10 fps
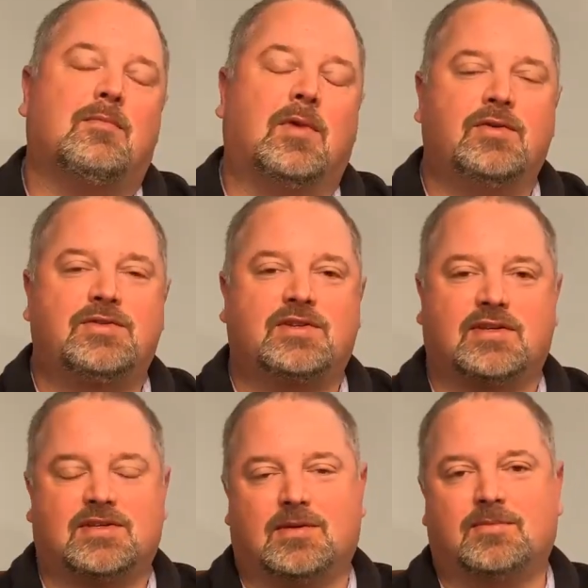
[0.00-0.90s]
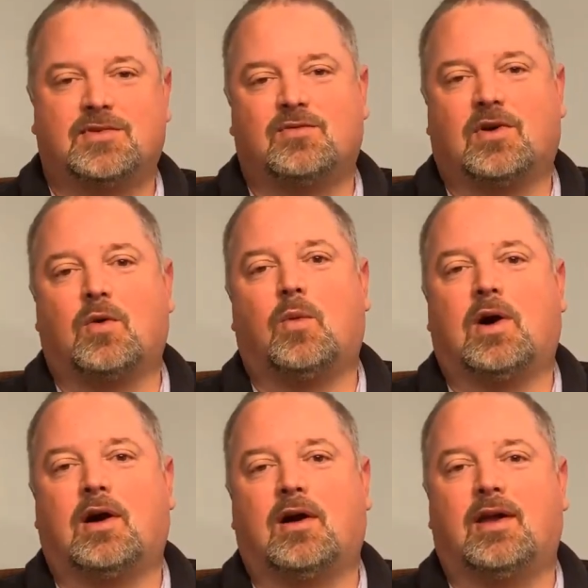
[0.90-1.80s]
Most systems
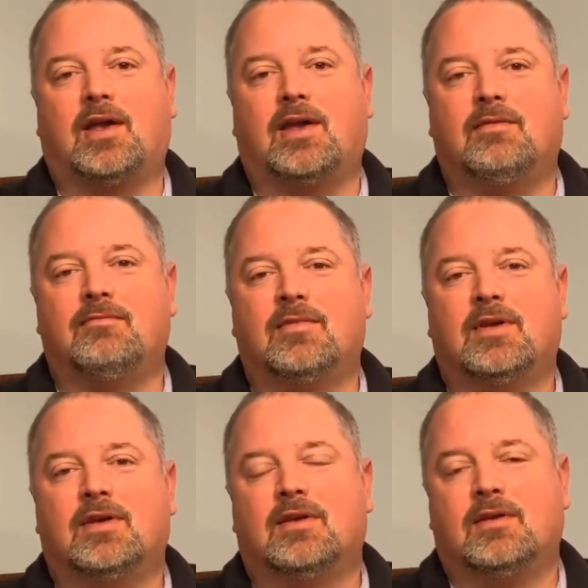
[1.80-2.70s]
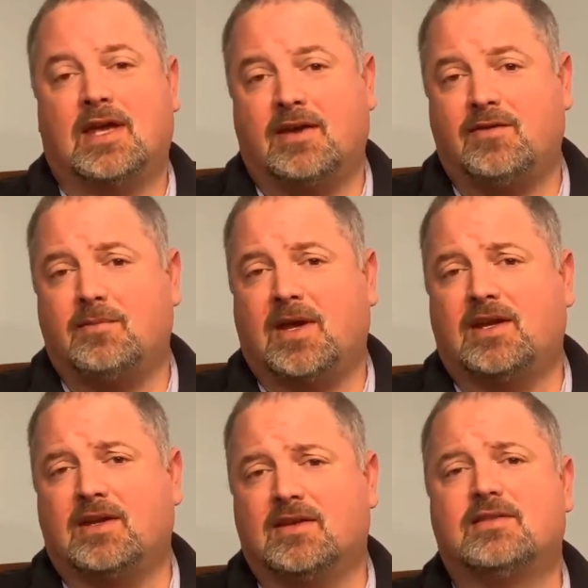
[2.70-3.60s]
require a heavy
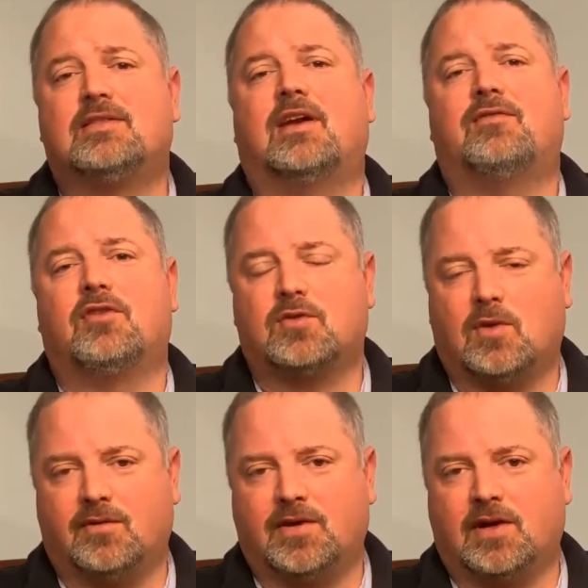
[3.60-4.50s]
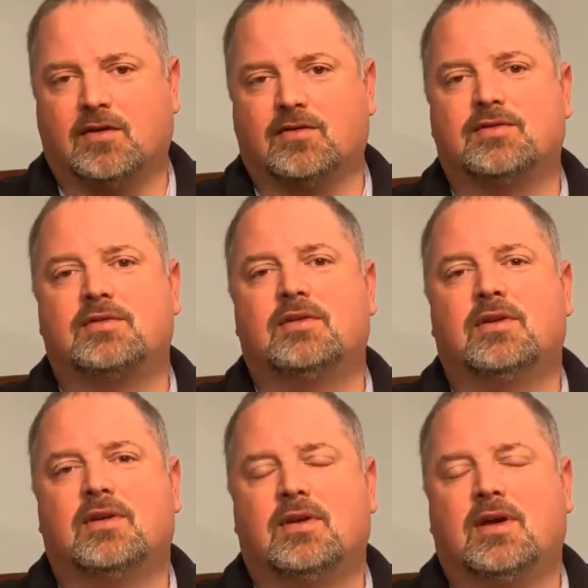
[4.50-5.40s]
maintenance after 12 years.
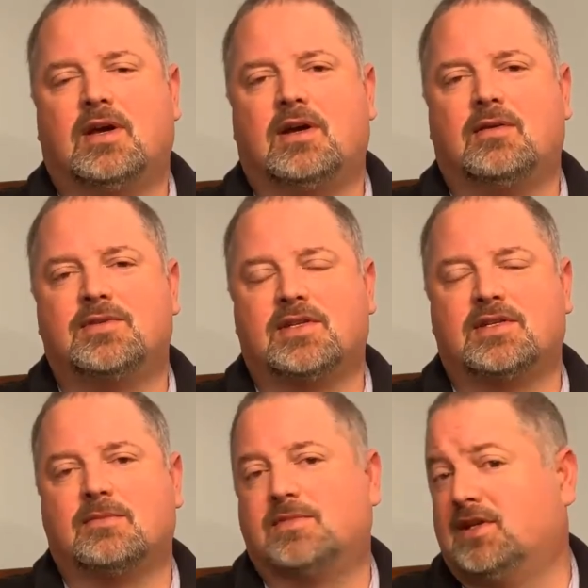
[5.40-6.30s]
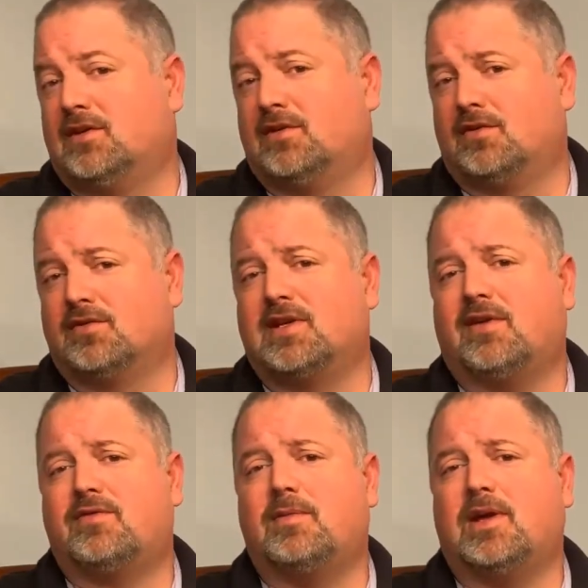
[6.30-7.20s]
System cylinders
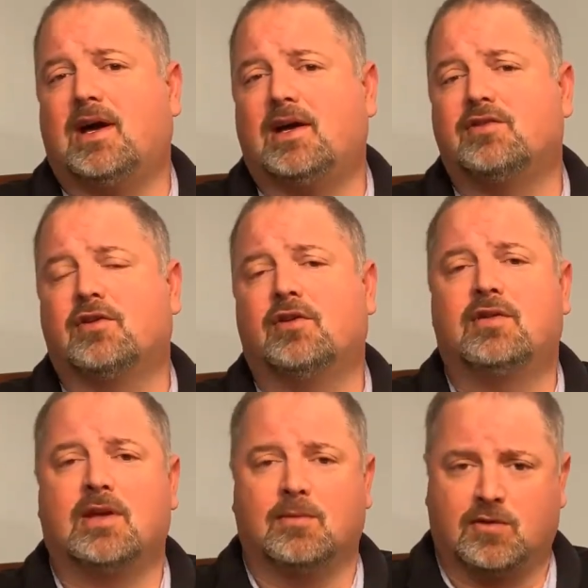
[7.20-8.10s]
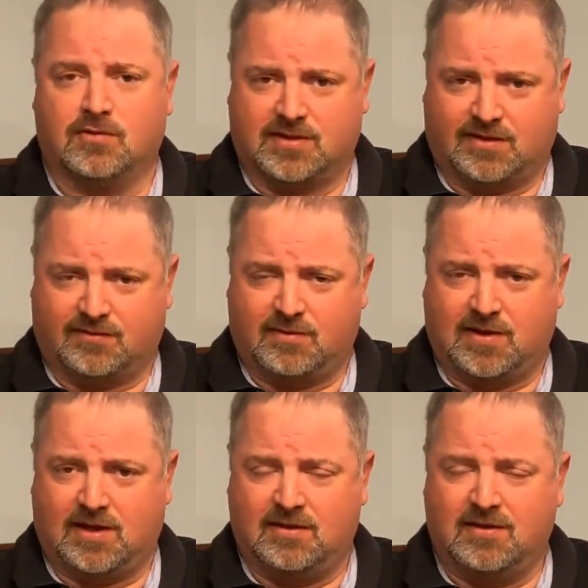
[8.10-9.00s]
have to be hydroed, chemicals have to
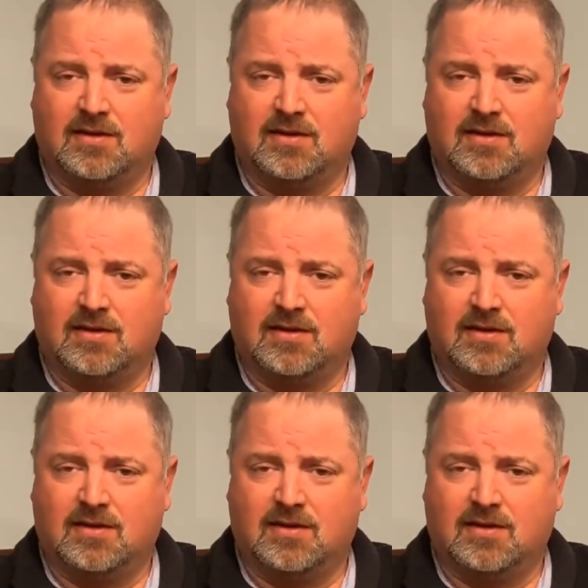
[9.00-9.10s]
be